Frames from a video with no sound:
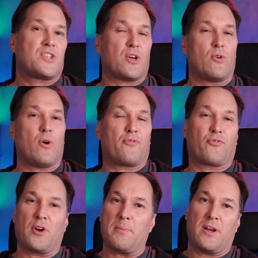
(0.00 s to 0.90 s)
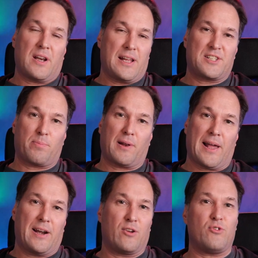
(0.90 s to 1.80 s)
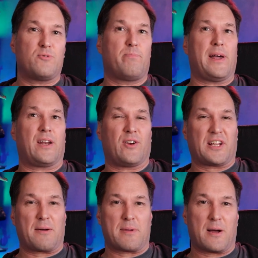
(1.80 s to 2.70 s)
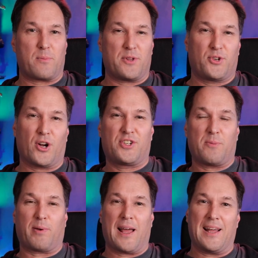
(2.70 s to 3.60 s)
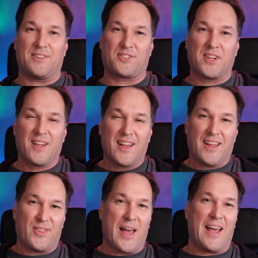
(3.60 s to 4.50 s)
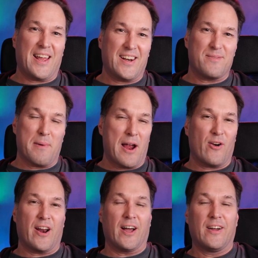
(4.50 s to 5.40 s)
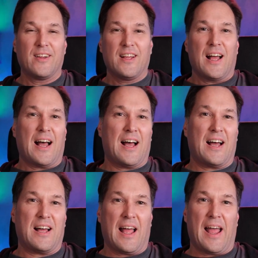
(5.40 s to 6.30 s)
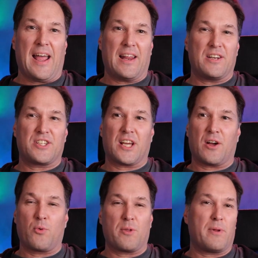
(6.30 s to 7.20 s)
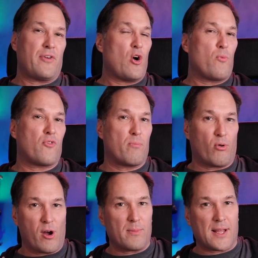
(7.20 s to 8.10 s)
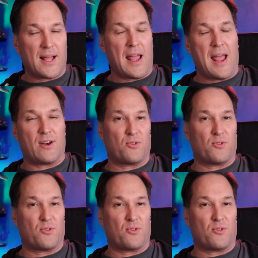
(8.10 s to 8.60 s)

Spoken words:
So Freeman needs a plan, and who's better at coming up with dodgy plans than Mariner? And with a bit of help from Boimler and